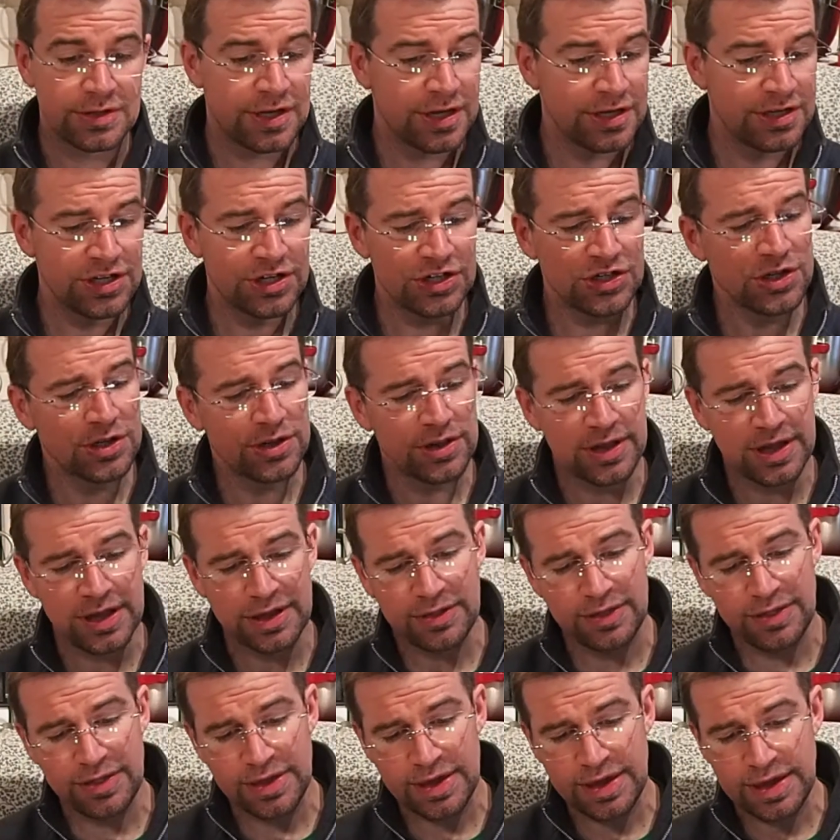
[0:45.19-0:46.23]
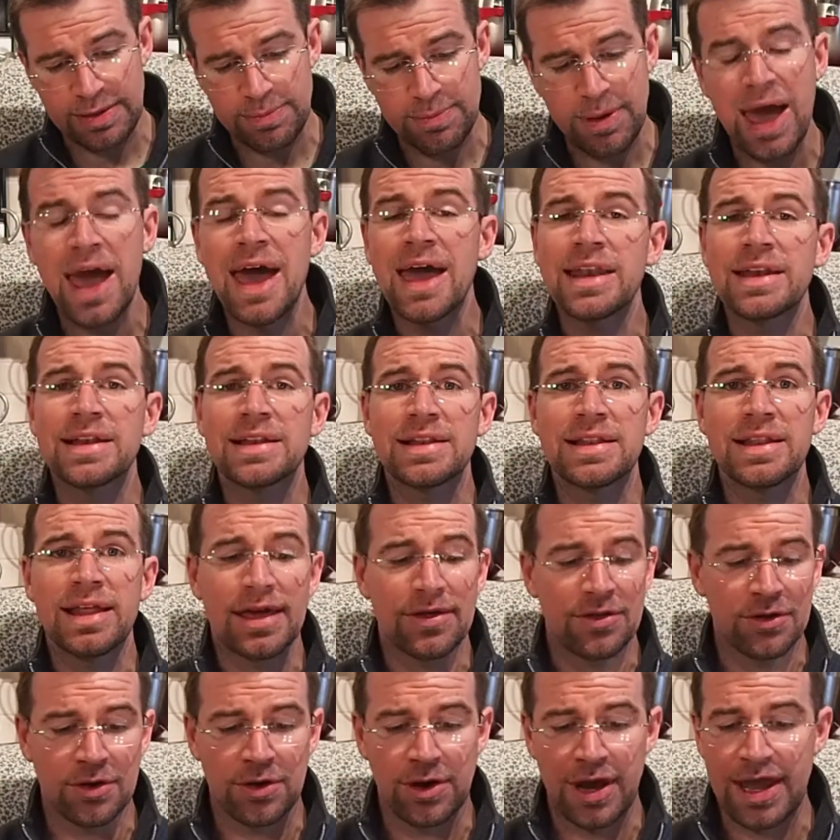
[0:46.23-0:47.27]
Additionally, the patent
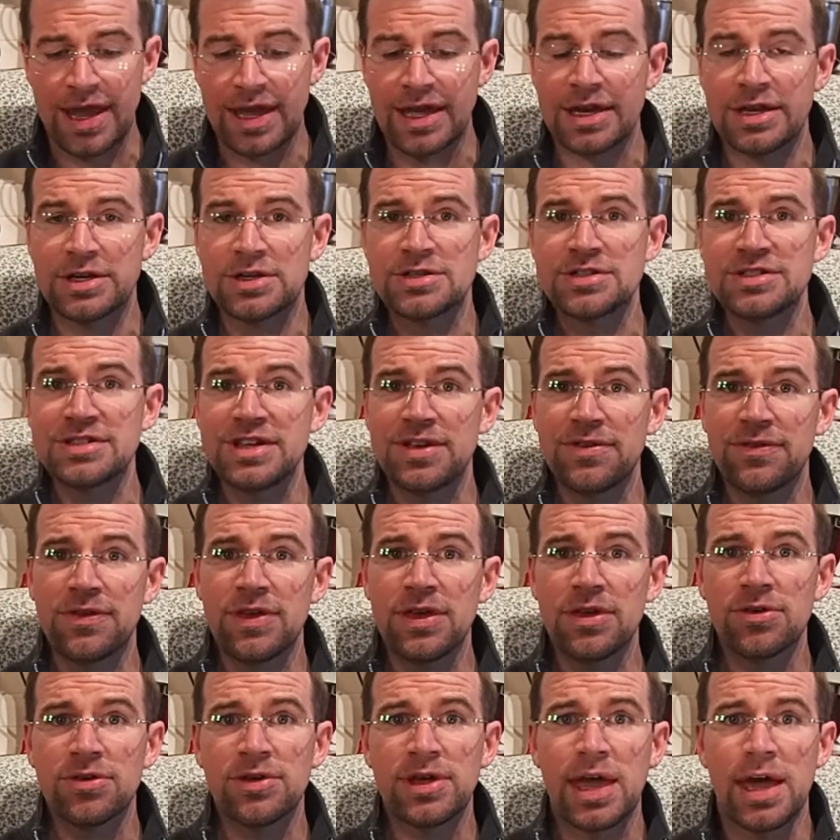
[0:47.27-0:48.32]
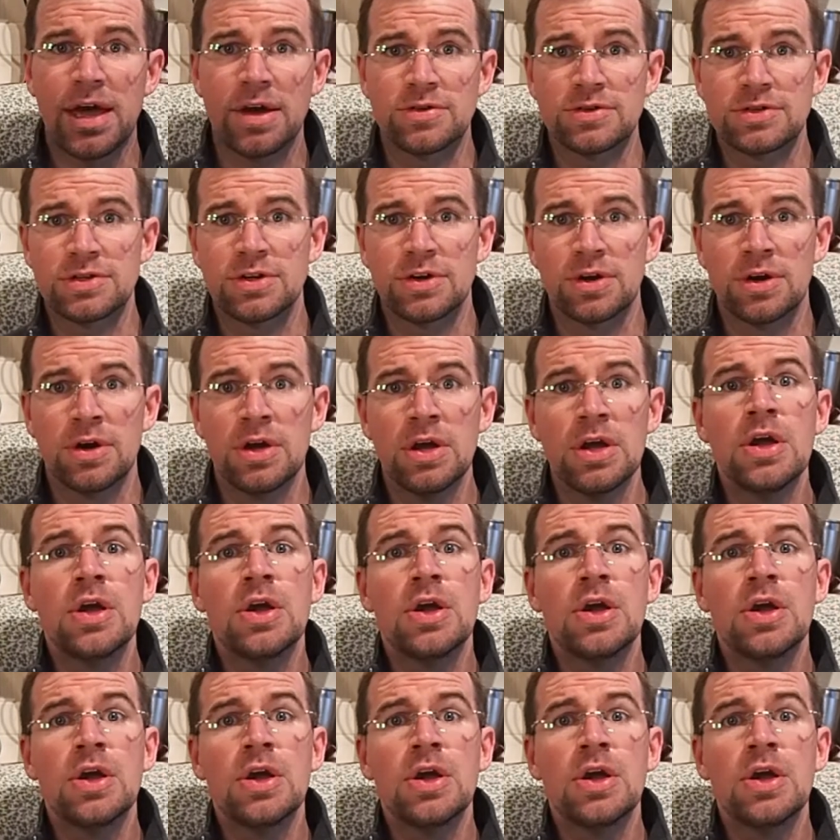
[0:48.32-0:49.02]
leather and stiff heel counter